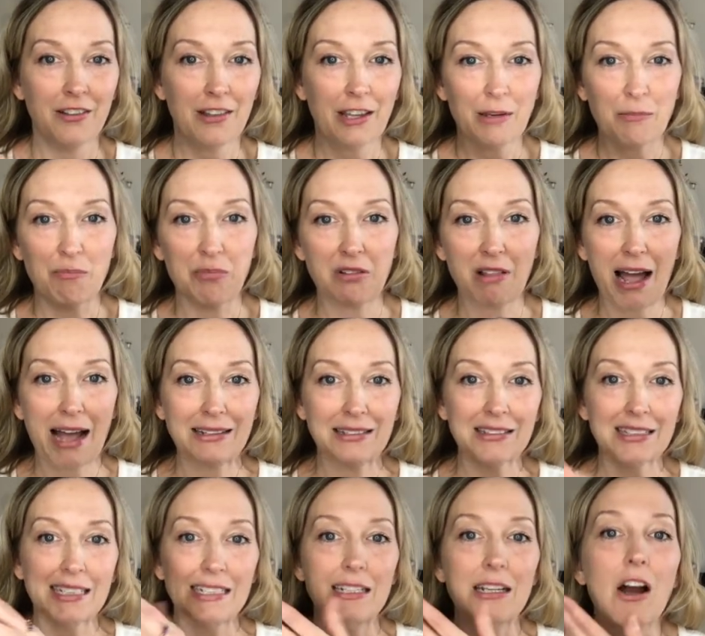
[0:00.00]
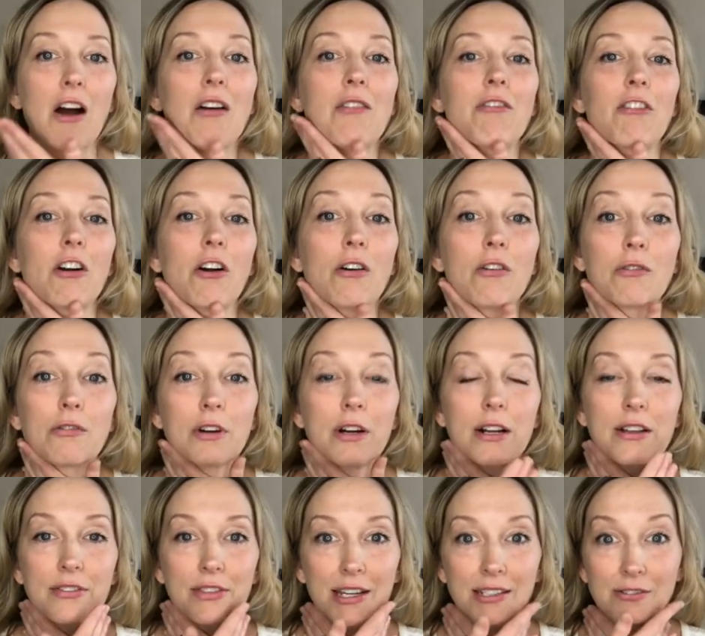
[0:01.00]
like plastic cover over
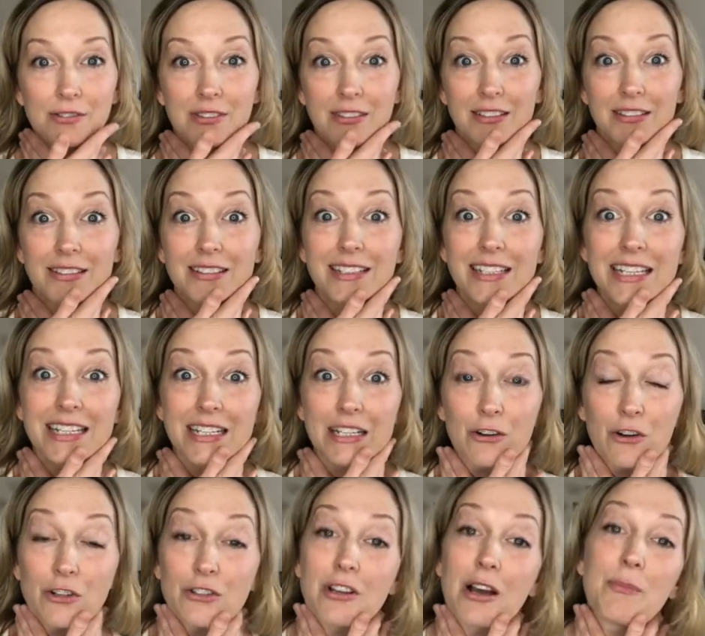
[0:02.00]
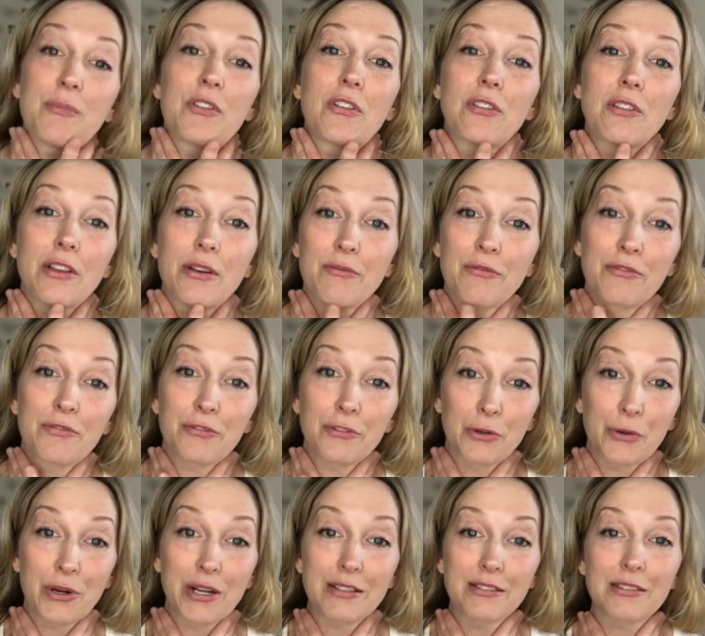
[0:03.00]
it. That's the skin on top of the lymph
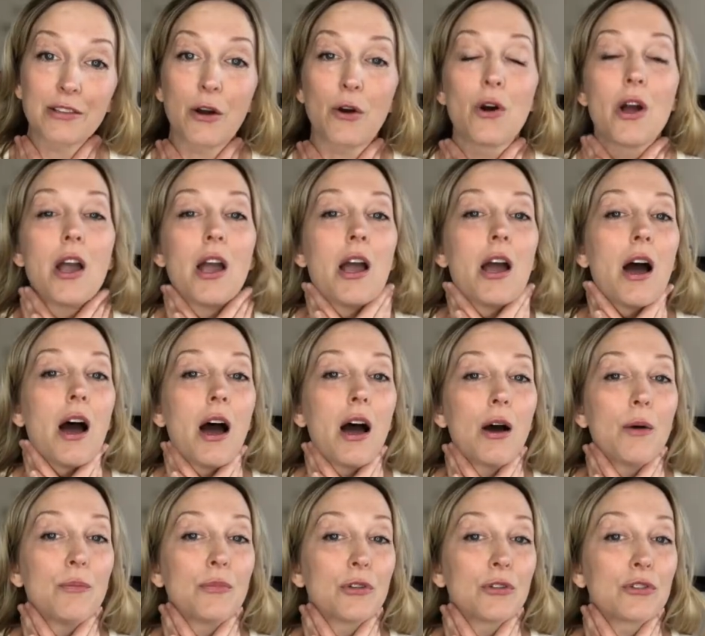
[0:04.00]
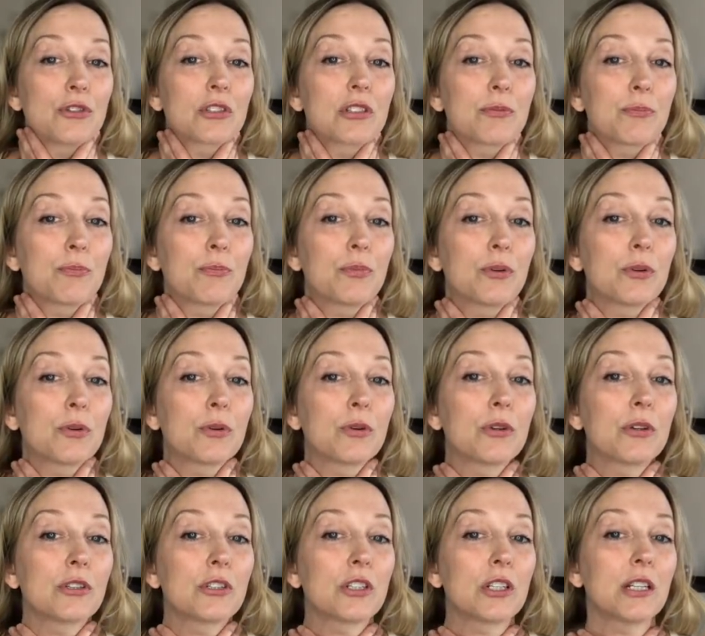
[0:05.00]
fluid. So you're just
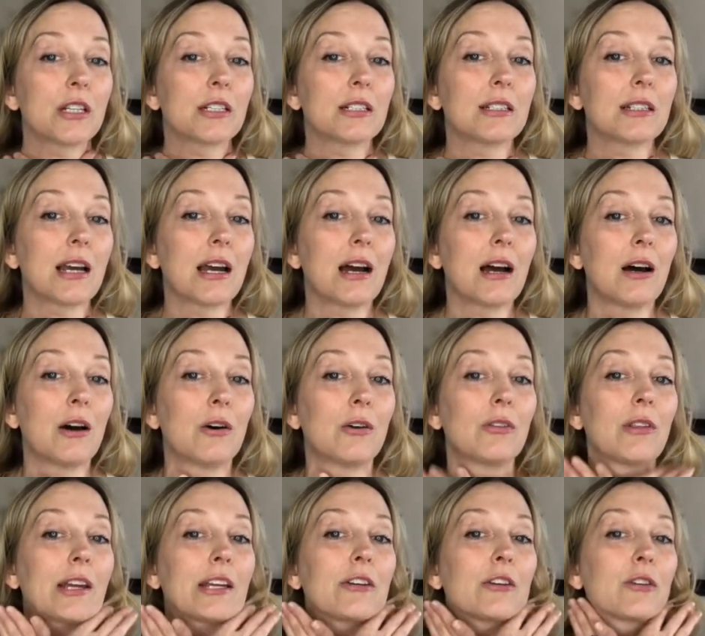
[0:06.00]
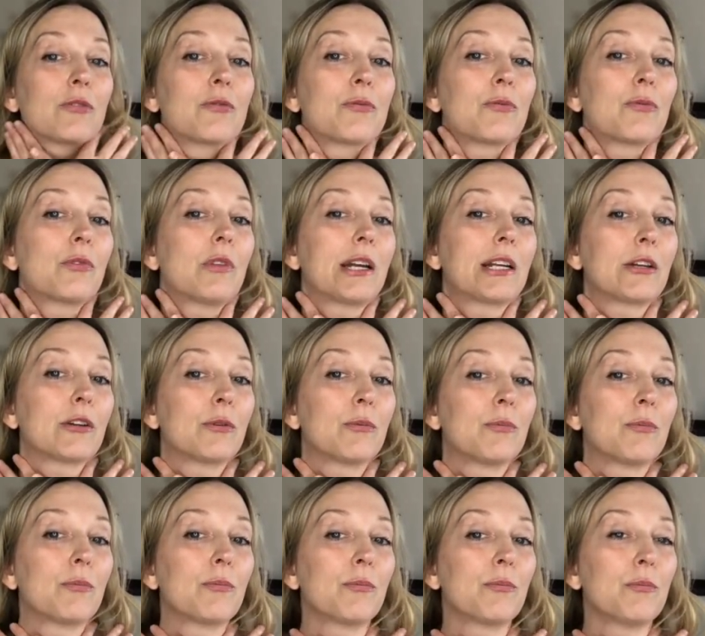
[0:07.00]
pushing it down like you're
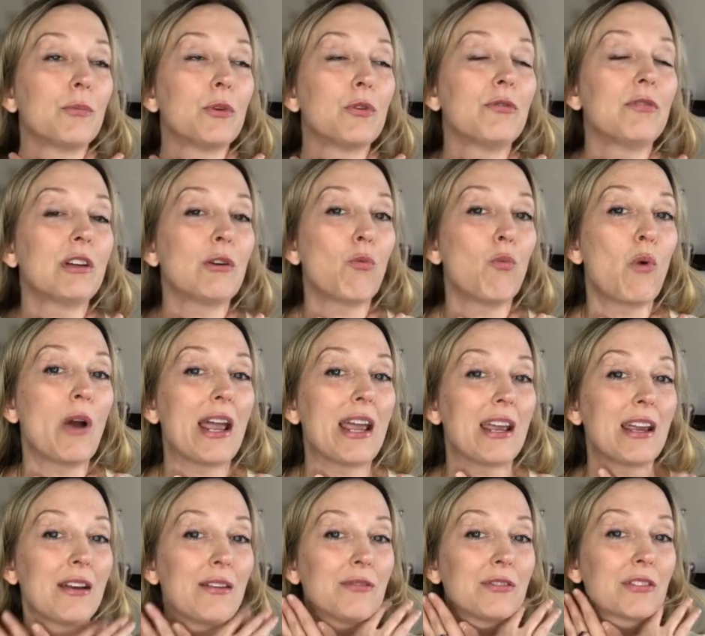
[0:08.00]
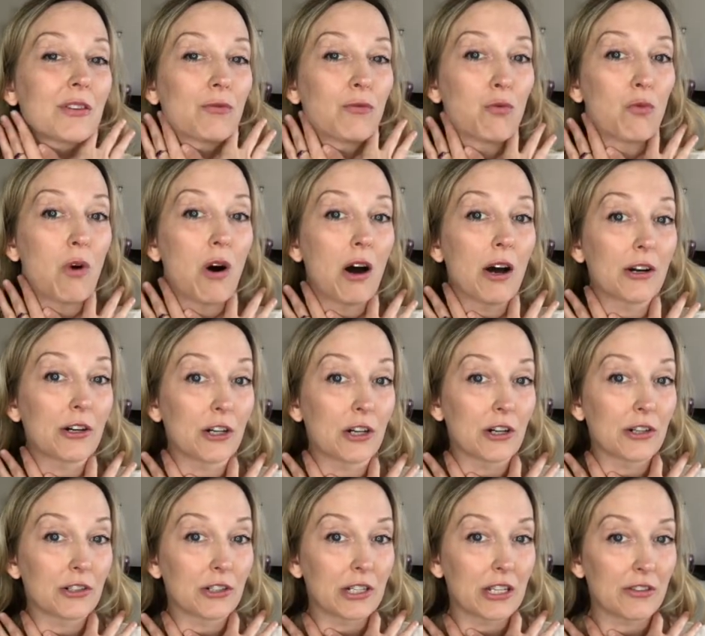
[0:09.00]
moving waves of
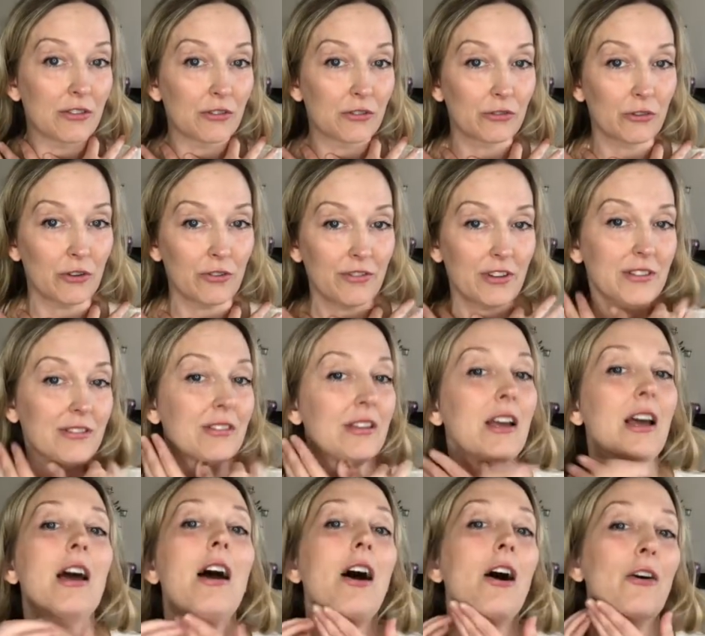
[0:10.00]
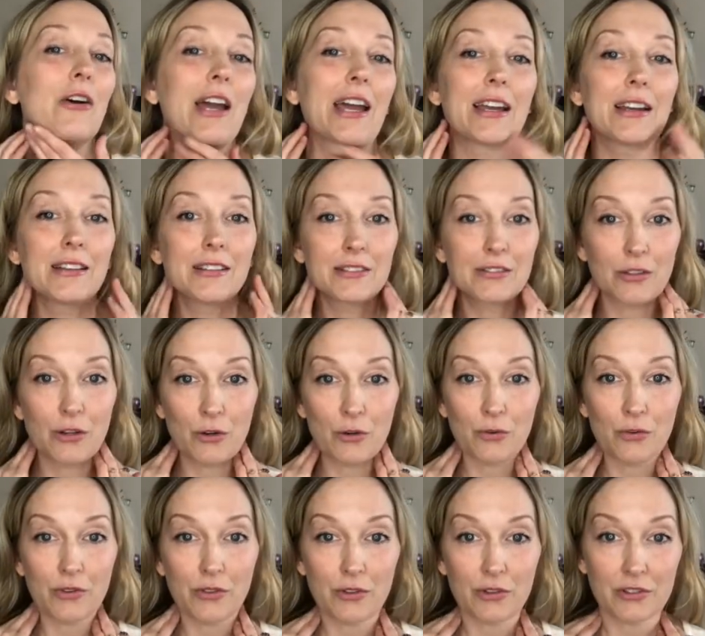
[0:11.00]
water underneath the surface. Okay,
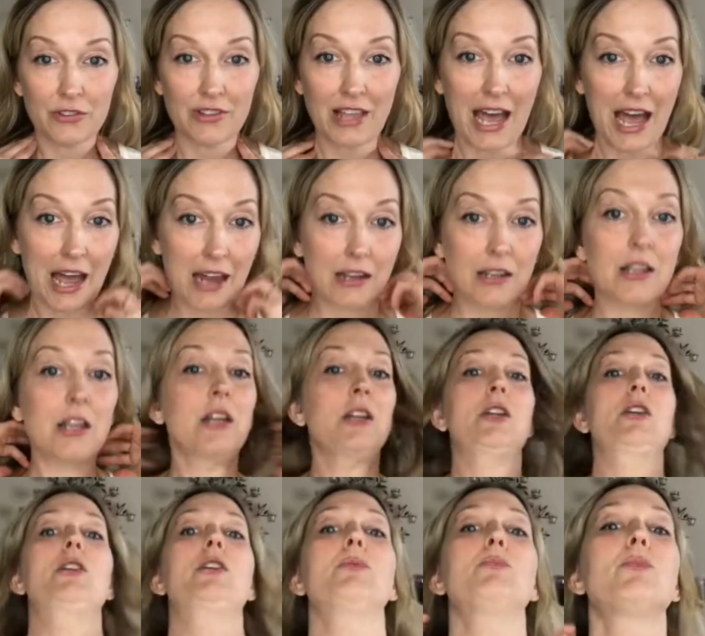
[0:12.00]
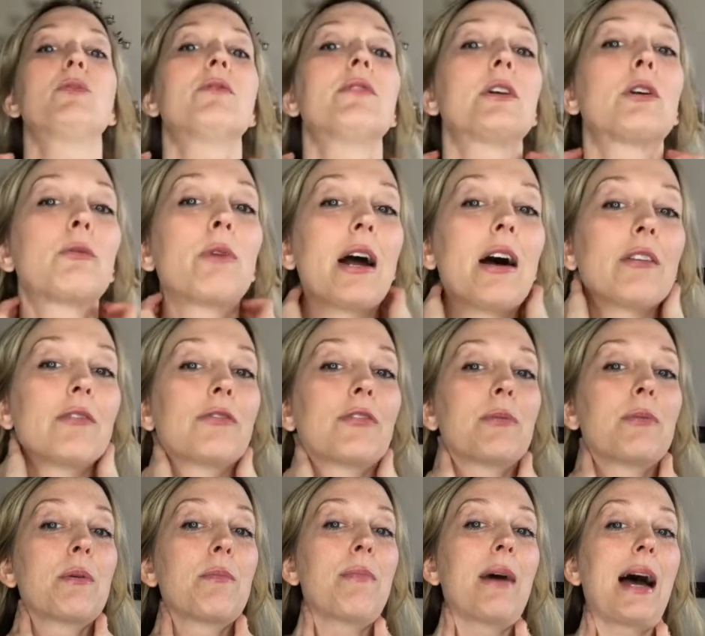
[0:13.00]
so there's that. You can move it around
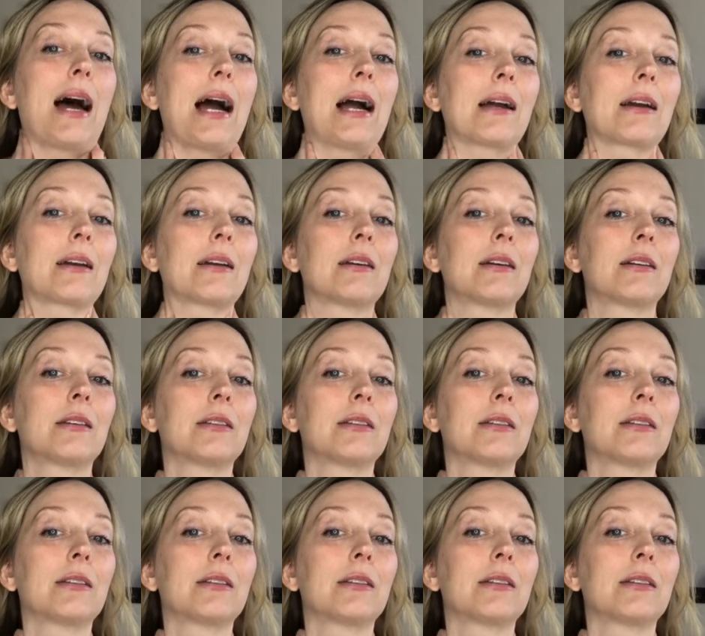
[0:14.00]
from the back